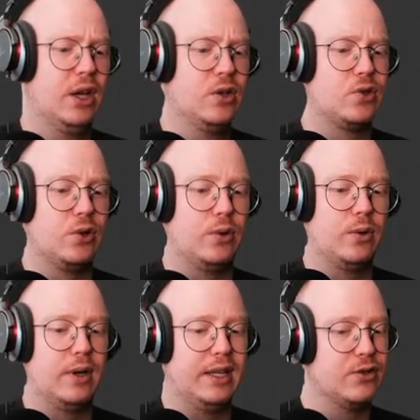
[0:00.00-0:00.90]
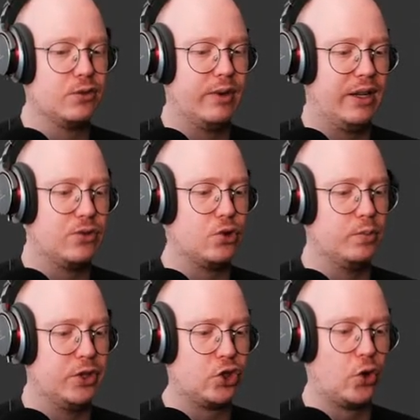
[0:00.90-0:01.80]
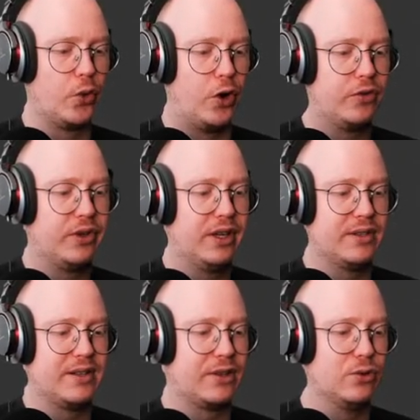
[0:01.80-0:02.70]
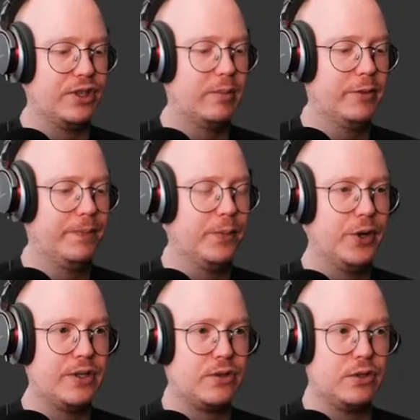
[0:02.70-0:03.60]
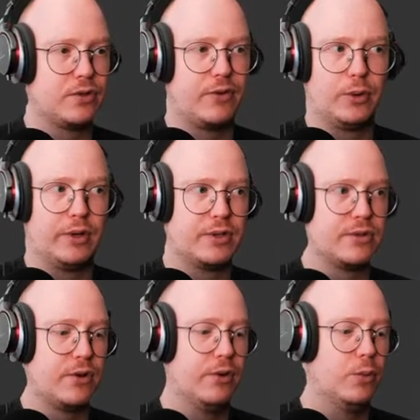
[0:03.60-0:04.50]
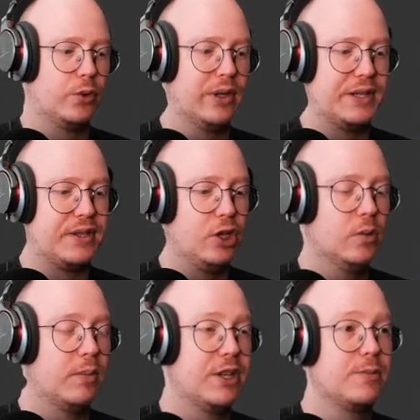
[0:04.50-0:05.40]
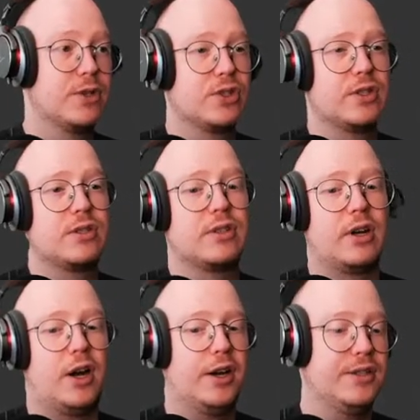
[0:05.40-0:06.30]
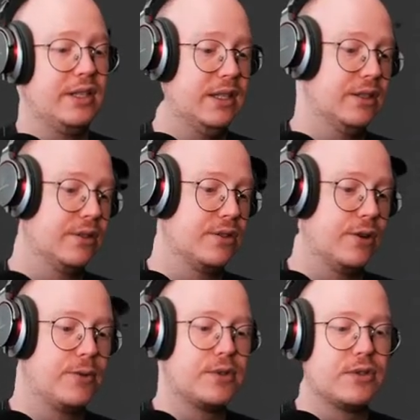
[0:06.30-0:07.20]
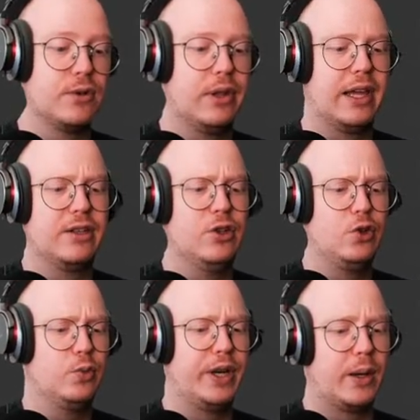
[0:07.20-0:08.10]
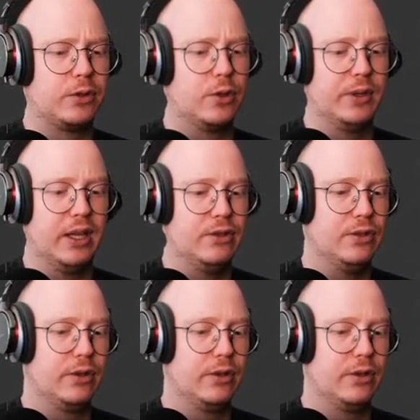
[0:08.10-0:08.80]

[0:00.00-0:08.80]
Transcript: So uh, it's not ready to be shown off yet as an actual demo, but it just focuses on more realistic human base meshes, eyes, ears, noses, and all that, without going into